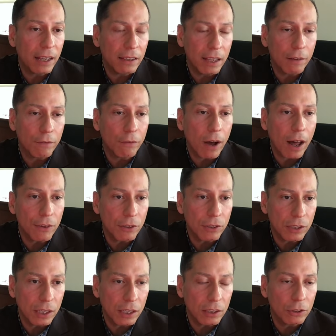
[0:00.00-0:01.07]
And I think
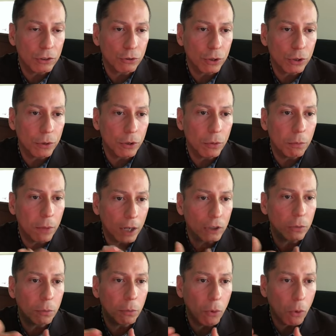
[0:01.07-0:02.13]
fathers can contribute
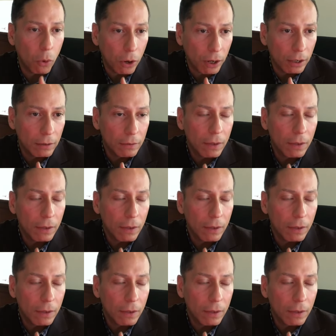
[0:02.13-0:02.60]
much more